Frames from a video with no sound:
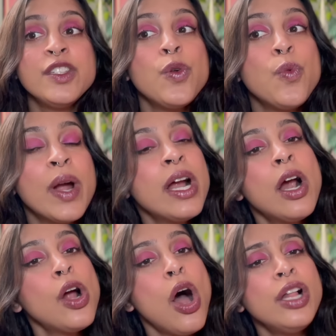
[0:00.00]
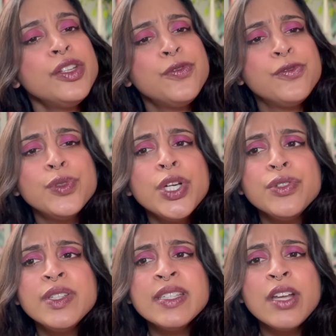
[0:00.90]
So where are all the
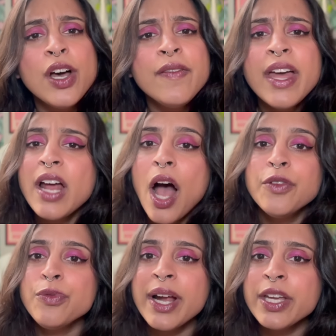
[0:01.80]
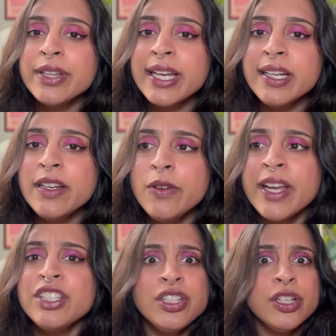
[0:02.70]
fruits of that unregulated
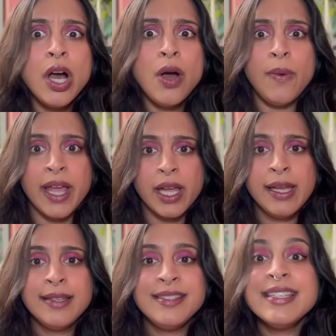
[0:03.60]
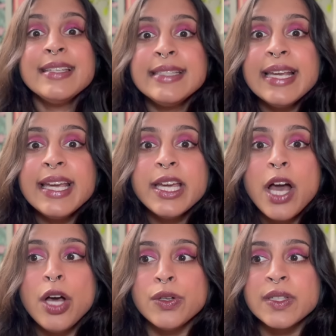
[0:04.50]
innovation going? To the
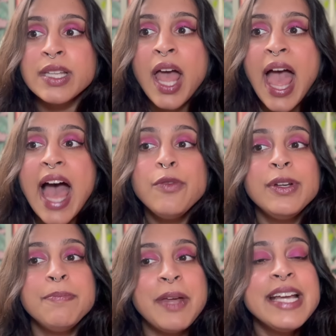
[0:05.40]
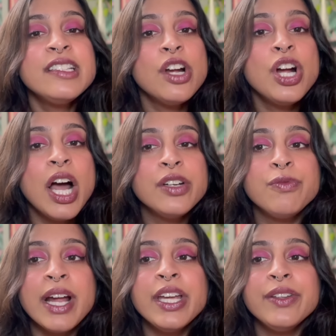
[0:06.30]
CEOs. And when banks are
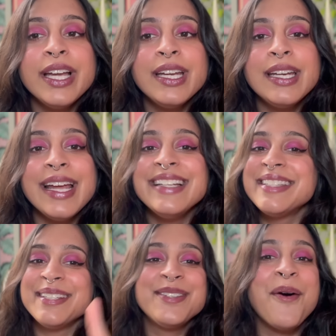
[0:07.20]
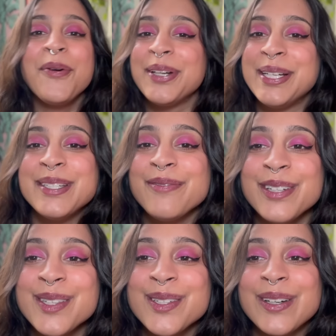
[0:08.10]
unregulated, it's a totally
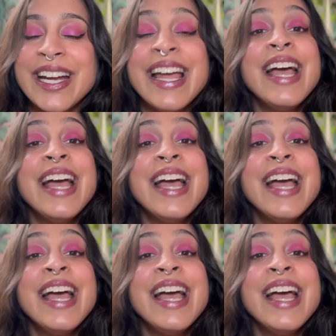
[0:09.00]
different story.